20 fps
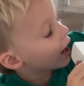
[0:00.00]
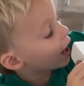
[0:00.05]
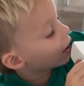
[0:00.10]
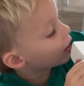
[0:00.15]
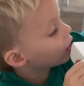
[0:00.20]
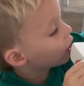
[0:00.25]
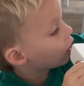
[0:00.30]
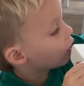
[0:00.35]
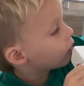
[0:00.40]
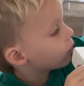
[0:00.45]

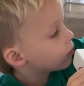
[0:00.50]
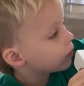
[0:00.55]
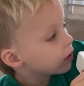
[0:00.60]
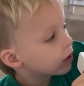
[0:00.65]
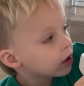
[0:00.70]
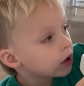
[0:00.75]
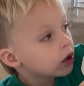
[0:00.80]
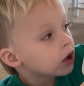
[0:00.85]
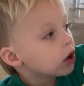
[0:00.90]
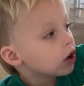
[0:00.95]

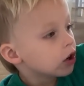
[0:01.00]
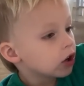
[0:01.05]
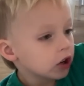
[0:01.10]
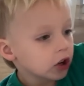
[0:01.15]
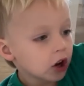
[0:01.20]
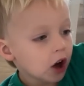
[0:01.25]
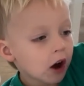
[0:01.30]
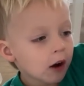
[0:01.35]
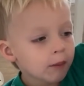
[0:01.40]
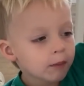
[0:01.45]

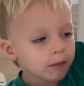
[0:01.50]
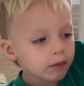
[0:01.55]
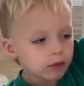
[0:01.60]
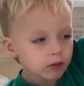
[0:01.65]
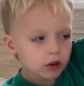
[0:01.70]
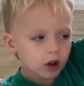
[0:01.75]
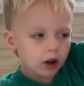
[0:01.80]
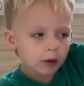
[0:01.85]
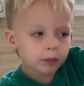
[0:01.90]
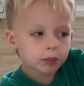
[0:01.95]
know.
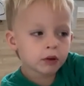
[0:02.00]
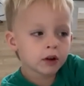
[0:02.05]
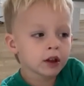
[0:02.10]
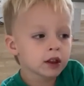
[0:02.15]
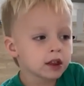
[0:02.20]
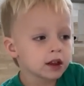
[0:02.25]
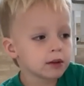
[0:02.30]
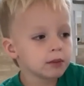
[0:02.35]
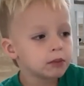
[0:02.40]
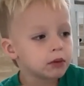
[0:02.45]
Not
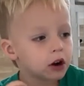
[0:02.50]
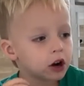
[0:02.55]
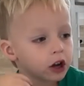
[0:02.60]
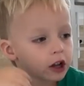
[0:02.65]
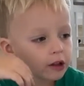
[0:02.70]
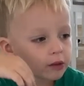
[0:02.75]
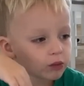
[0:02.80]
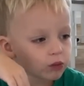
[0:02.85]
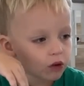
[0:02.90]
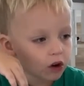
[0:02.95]
Prison
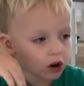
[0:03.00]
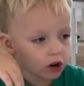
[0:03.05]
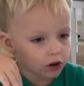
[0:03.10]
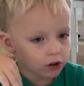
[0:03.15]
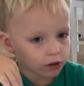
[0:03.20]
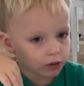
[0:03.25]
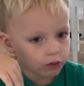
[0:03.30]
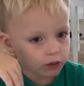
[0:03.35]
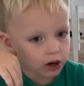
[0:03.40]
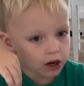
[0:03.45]
Buddy's water
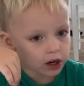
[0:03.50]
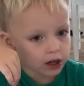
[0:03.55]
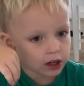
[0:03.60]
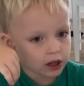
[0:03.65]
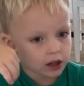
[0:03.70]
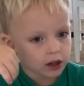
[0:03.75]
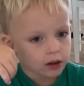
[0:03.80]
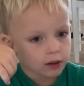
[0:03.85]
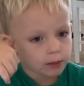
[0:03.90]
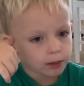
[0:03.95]
slide,
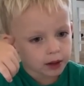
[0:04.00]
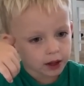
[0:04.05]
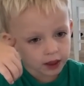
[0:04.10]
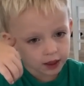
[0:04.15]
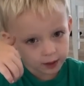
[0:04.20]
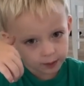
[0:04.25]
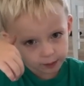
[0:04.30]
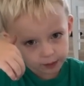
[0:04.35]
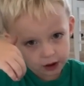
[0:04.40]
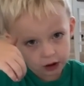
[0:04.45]

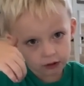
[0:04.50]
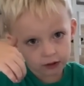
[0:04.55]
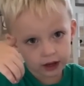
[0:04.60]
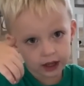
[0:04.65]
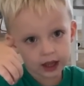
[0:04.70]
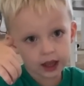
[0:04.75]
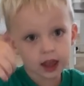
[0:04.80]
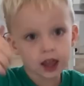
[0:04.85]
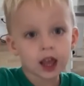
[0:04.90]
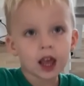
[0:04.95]
Prison
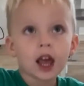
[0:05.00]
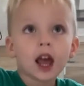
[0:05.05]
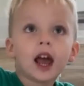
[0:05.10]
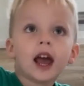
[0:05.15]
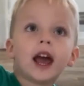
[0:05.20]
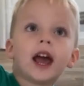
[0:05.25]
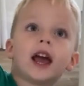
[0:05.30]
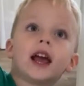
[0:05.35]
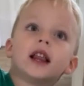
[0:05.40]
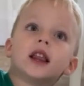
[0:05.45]
Bellies.
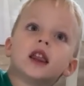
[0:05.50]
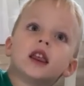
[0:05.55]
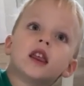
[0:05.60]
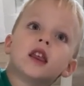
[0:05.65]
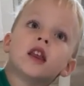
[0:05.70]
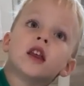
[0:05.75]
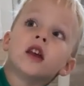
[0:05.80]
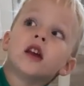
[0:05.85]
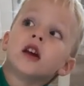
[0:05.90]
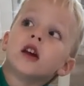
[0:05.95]
It's
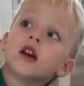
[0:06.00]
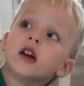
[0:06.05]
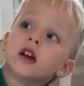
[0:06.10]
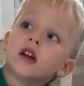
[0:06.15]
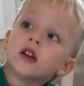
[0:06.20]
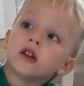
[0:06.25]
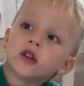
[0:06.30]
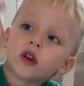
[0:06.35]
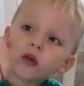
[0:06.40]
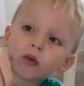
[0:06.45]

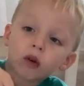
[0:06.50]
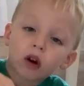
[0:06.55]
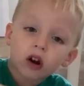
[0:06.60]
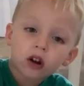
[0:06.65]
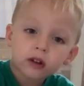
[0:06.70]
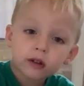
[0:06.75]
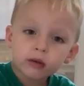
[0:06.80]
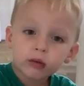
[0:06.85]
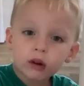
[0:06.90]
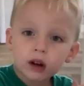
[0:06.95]
the
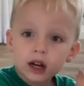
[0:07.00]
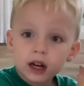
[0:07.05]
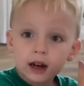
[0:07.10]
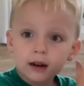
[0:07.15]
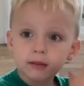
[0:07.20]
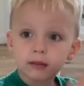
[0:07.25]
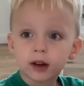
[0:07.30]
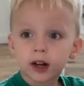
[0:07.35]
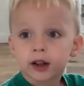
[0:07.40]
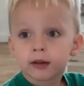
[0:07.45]
water slide of
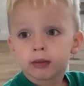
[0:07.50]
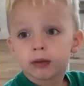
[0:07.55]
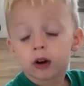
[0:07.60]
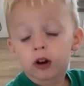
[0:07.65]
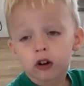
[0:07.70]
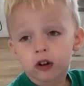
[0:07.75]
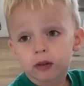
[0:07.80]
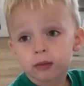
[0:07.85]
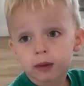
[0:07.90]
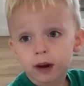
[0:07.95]
my
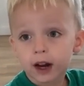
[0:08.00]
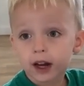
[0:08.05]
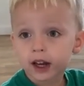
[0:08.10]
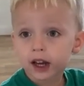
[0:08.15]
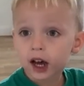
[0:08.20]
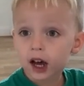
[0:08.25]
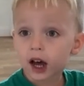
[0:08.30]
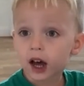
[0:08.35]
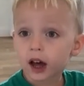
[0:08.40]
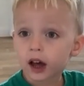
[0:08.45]
friend by
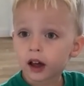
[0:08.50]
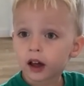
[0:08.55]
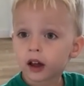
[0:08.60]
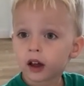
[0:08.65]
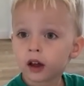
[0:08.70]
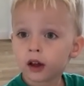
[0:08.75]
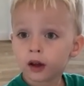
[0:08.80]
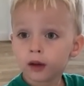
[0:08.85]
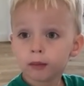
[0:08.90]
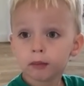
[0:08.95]
the
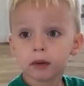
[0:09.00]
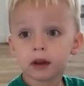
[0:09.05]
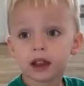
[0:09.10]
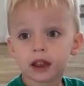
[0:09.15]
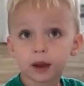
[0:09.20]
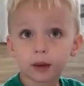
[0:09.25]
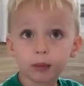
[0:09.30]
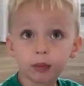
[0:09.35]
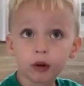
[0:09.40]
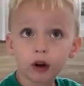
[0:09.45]

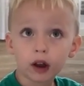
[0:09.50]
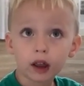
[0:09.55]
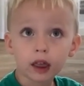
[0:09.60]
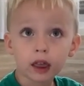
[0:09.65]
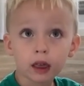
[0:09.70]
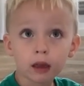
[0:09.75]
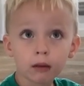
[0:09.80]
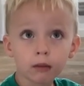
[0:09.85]
peanut butter.